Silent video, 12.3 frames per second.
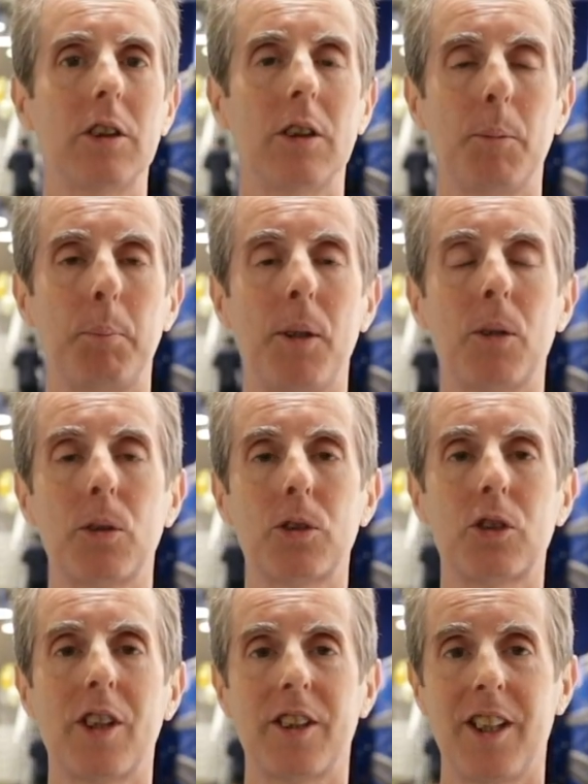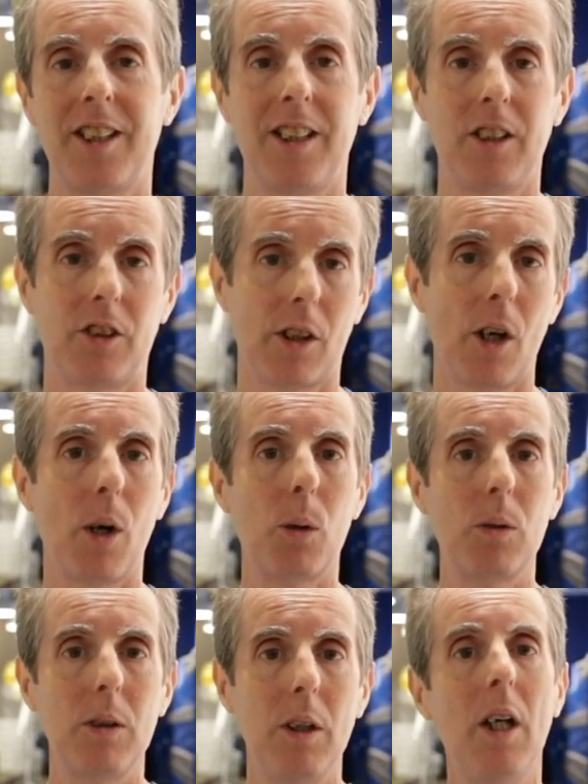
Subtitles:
appears that they need to go,